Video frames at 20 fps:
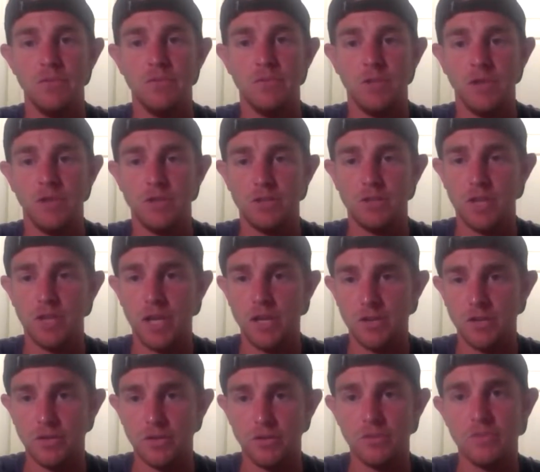talk to your
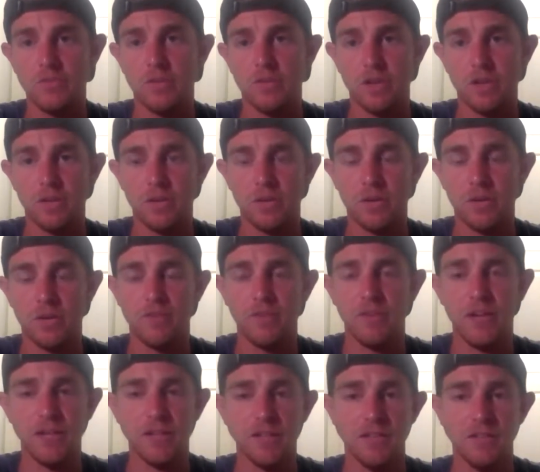haters, talk about
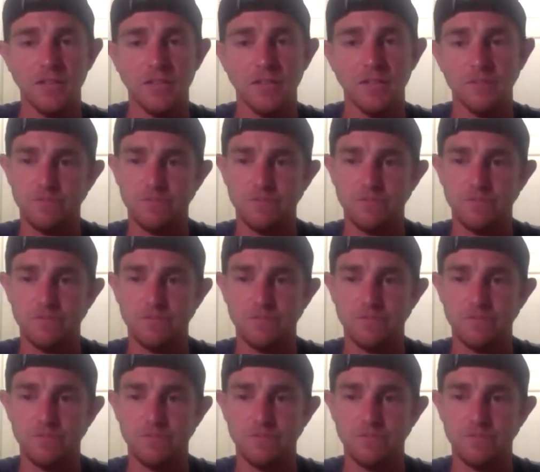Fat Andy?